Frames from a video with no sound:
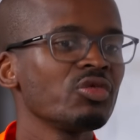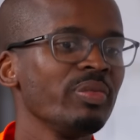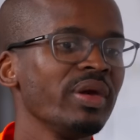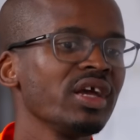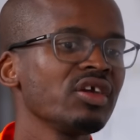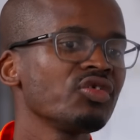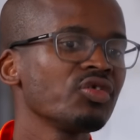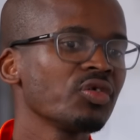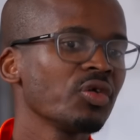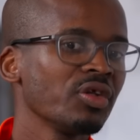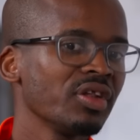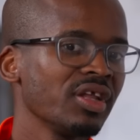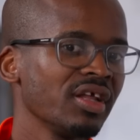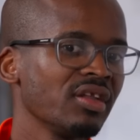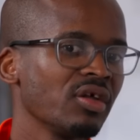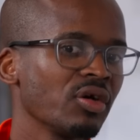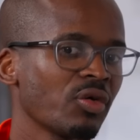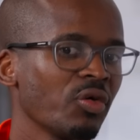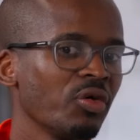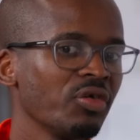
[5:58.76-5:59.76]
to make sure
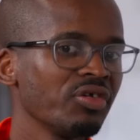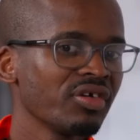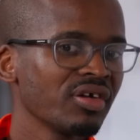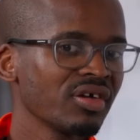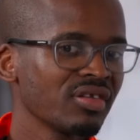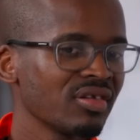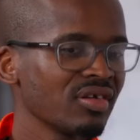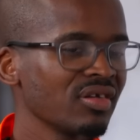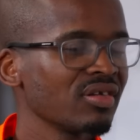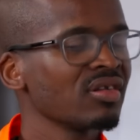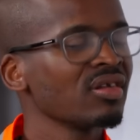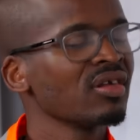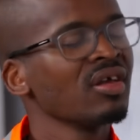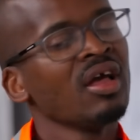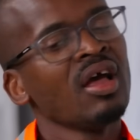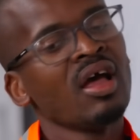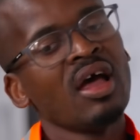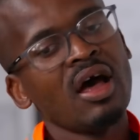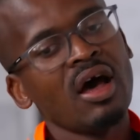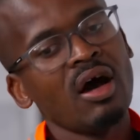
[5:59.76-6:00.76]
that the contractors
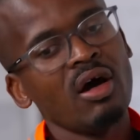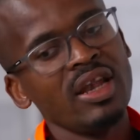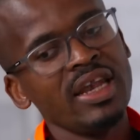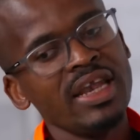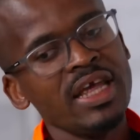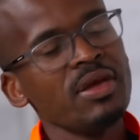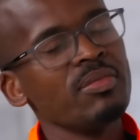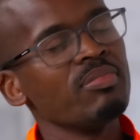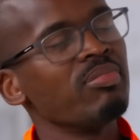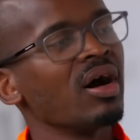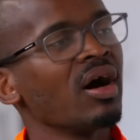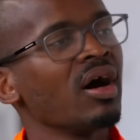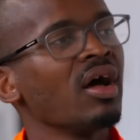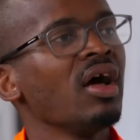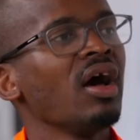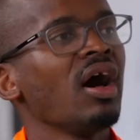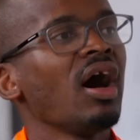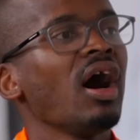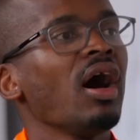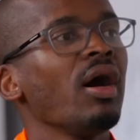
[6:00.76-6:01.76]
or labor
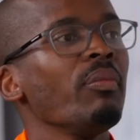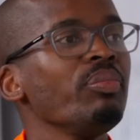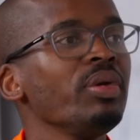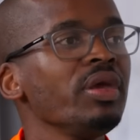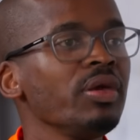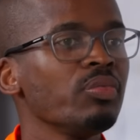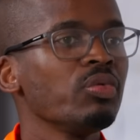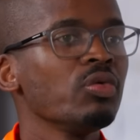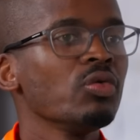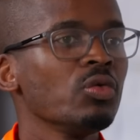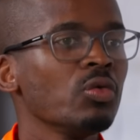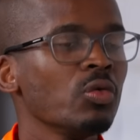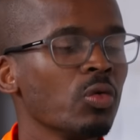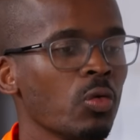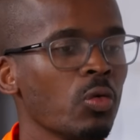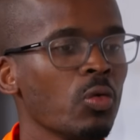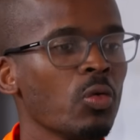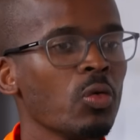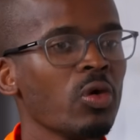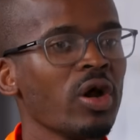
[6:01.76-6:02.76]
are
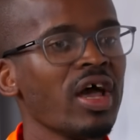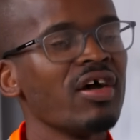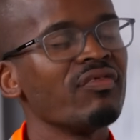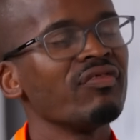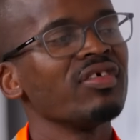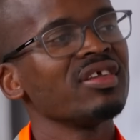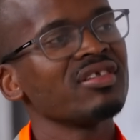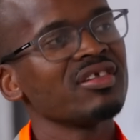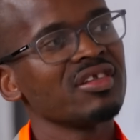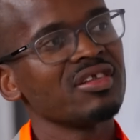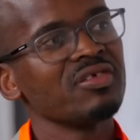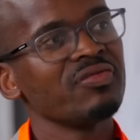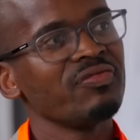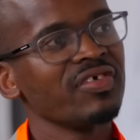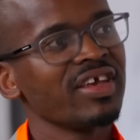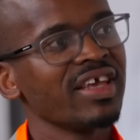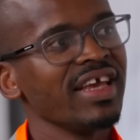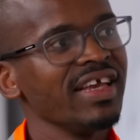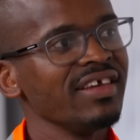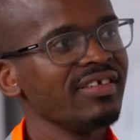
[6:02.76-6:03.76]
people who have a
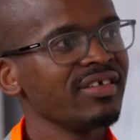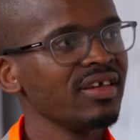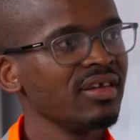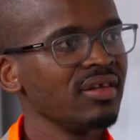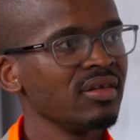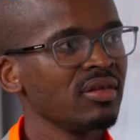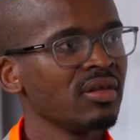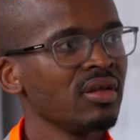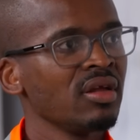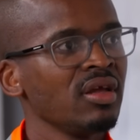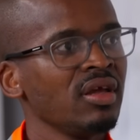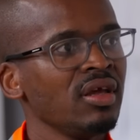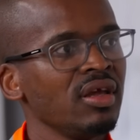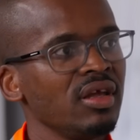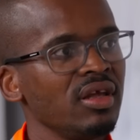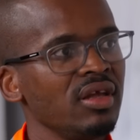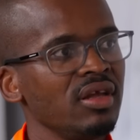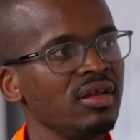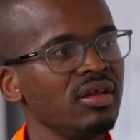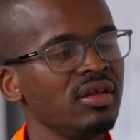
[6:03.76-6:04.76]
certification
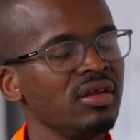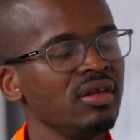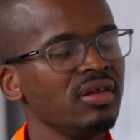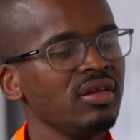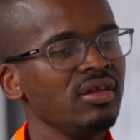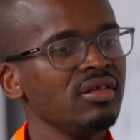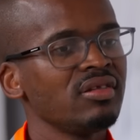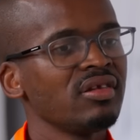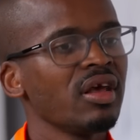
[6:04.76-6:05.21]
in